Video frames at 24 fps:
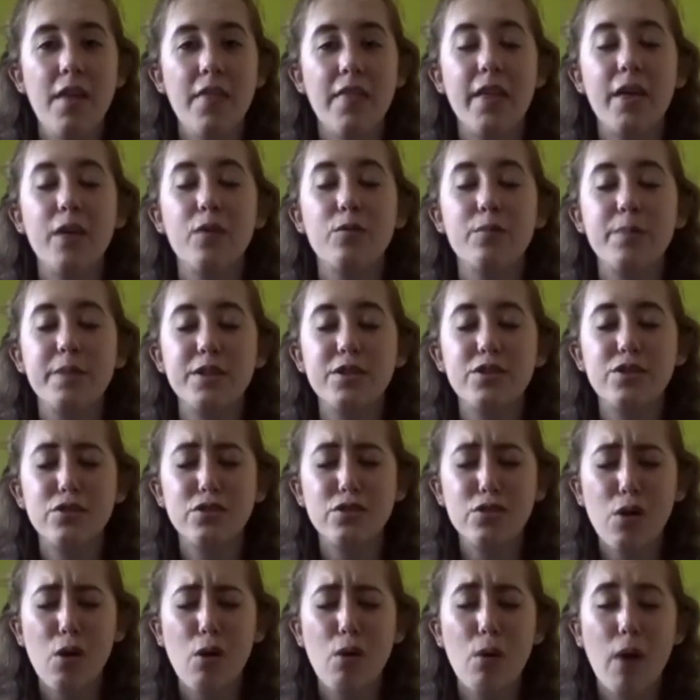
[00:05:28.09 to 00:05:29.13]
They would be
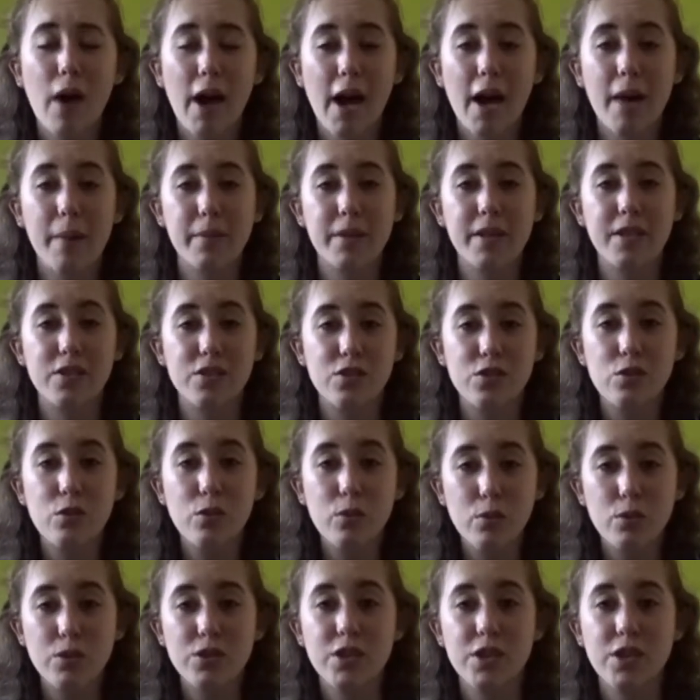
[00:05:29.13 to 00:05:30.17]
so happy to
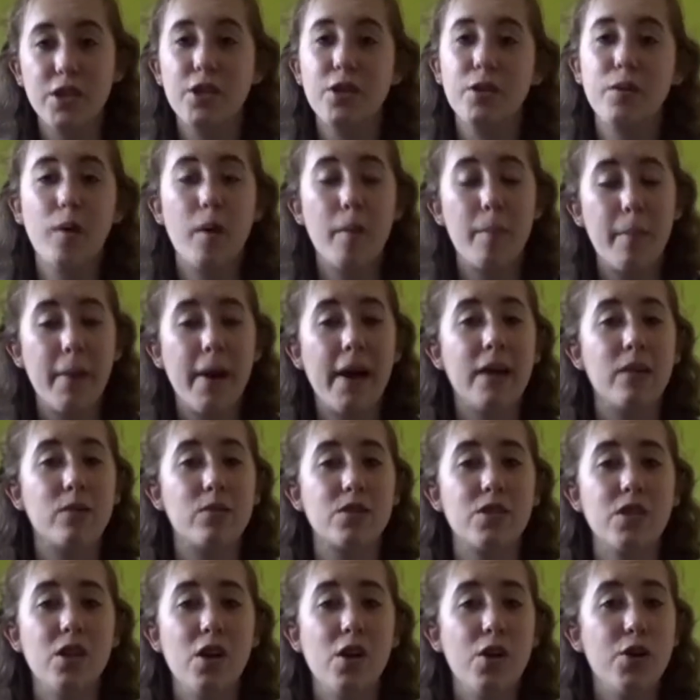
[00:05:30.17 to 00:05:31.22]
talk to you
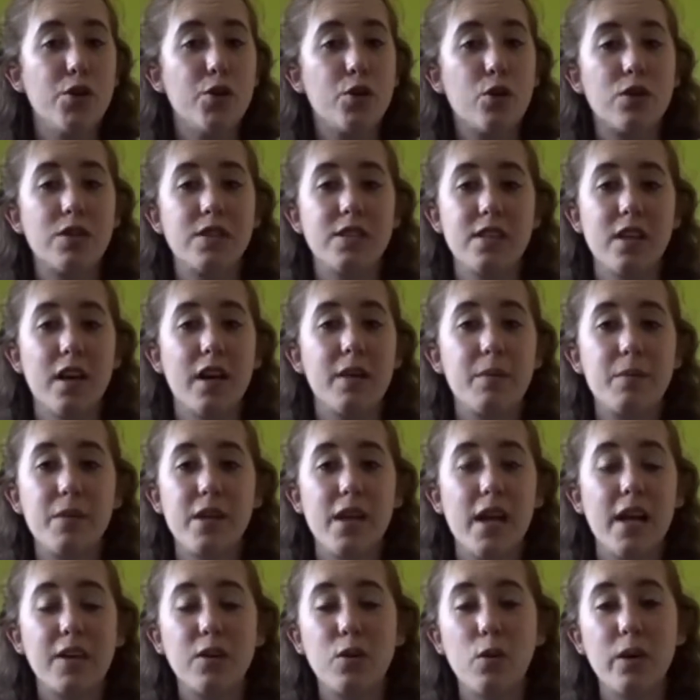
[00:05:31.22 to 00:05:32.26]
about your
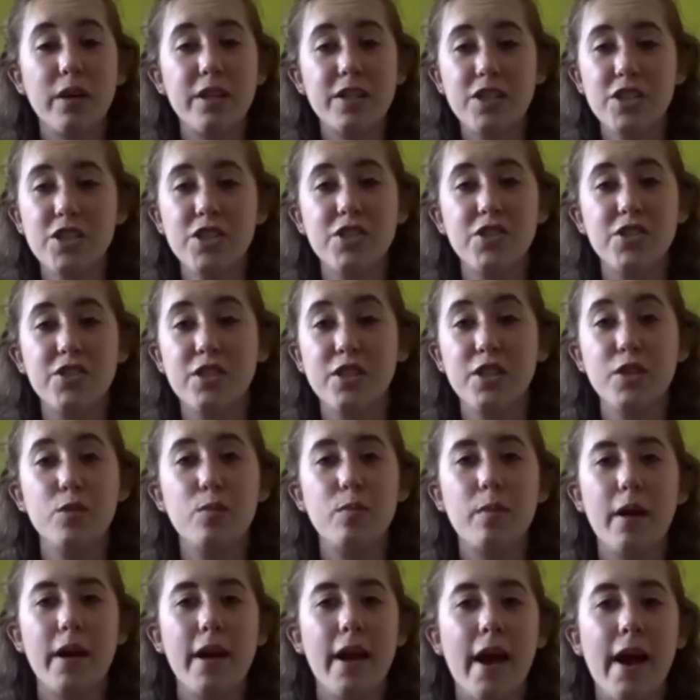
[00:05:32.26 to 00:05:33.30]
assignment and questions that
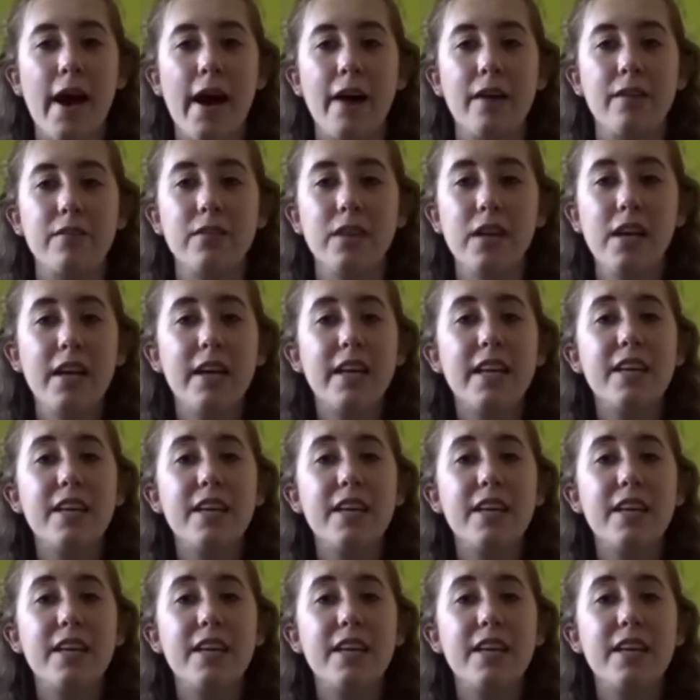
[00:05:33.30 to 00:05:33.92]
you might have.